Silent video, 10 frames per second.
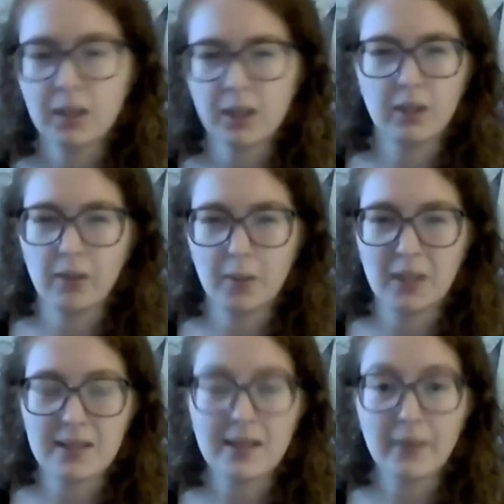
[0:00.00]
You know what I
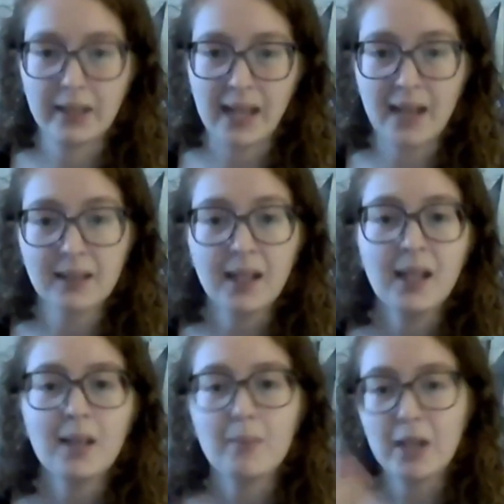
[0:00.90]
mean? Stuff like that.
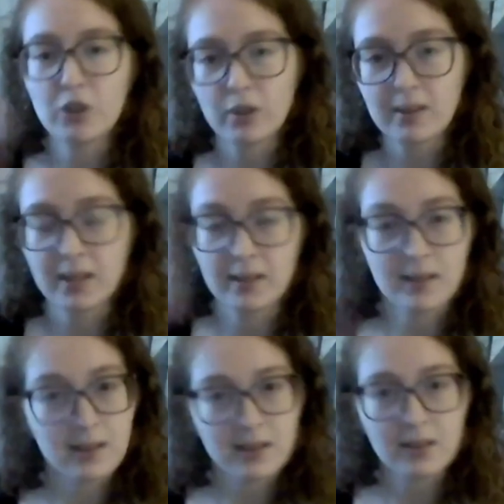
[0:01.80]
Make sure it's
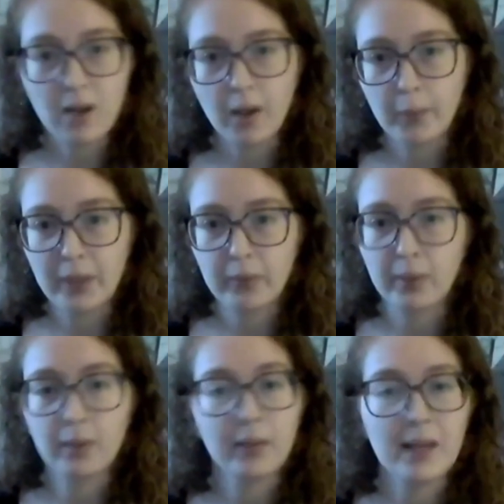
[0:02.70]
consistent all the way
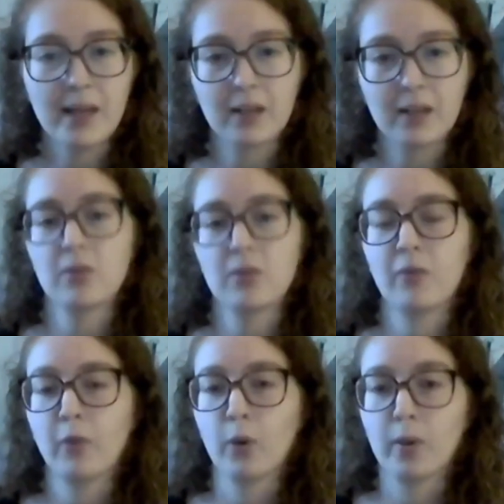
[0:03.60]
through. That goes
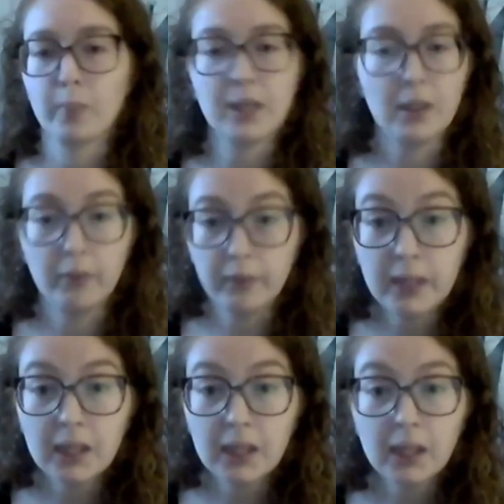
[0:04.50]
for
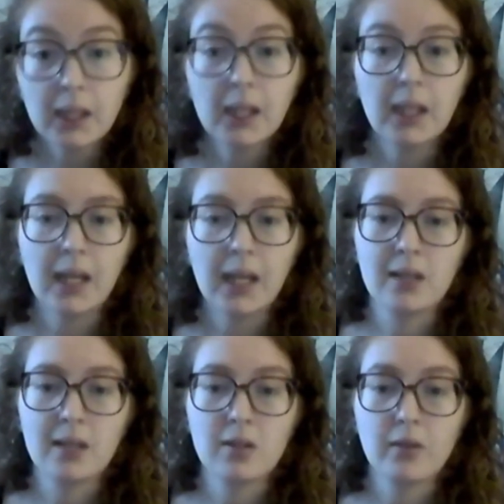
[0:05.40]
POV
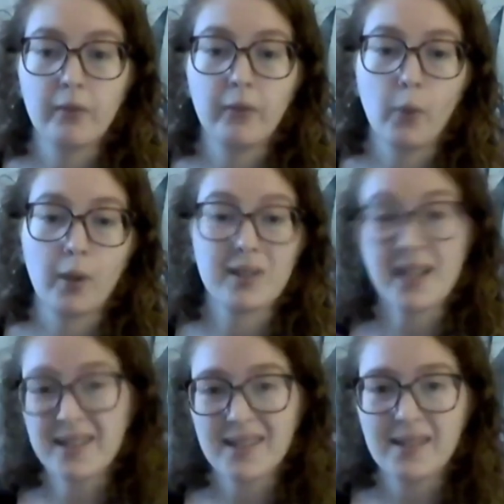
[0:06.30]
and for
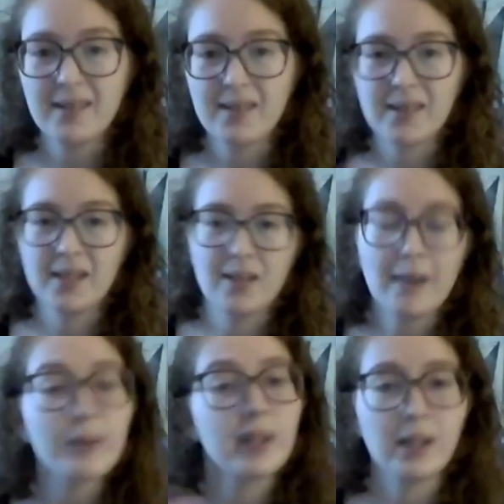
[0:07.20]
tenses and
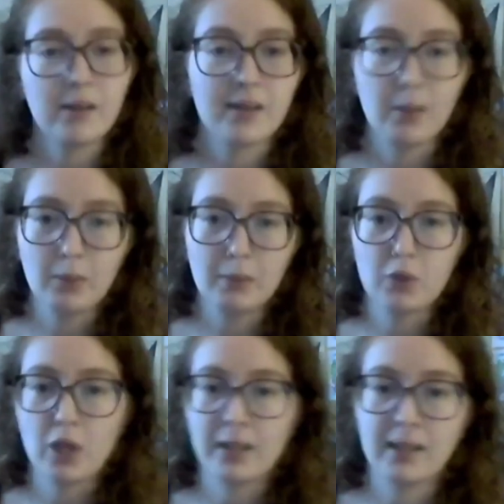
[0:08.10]
everything else that we would
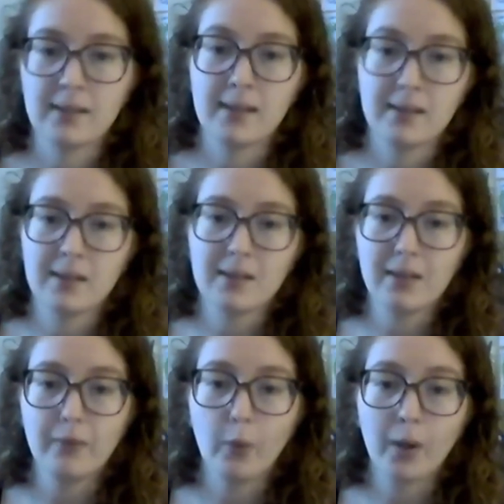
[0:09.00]
check consistency
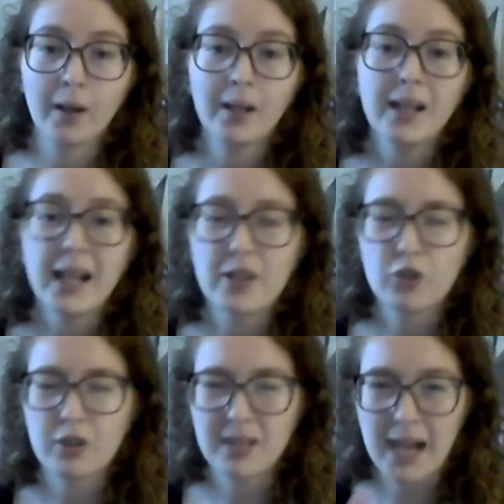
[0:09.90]
for. It's
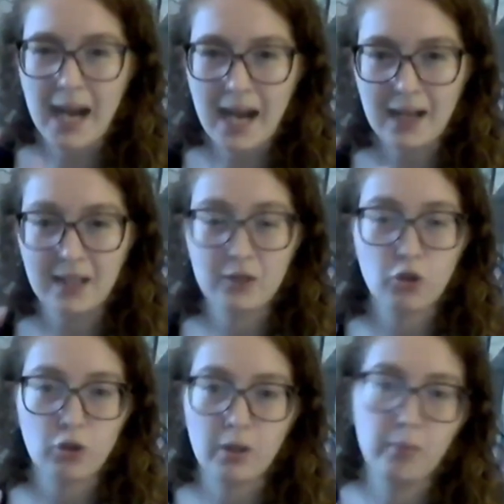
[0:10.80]
just
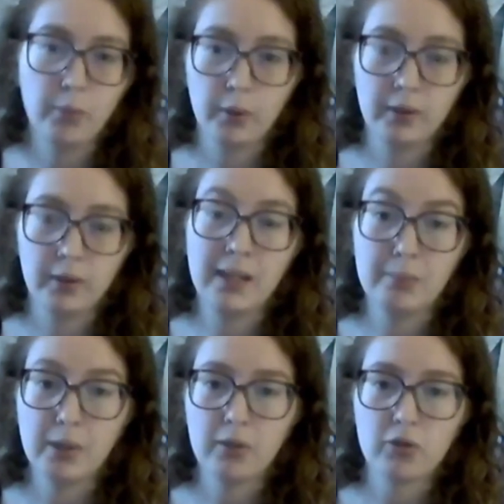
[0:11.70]
extra important in
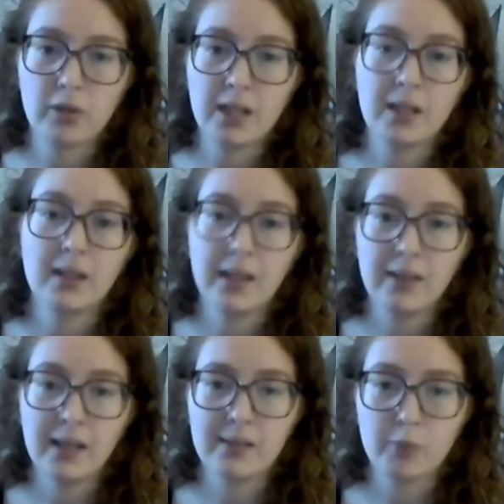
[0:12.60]
poetry that
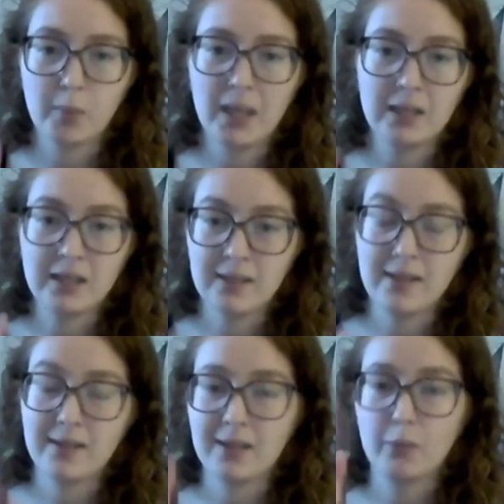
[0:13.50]
things remain
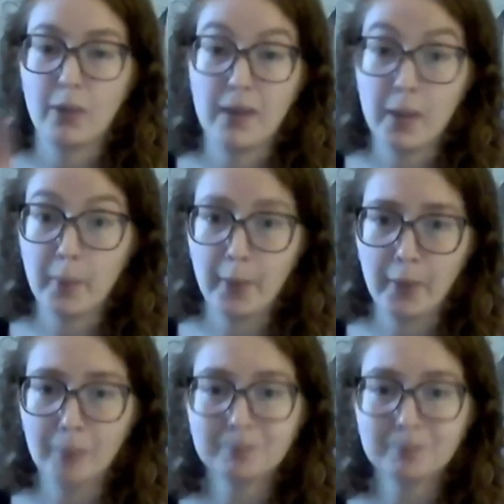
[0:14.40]
consistent within a poem.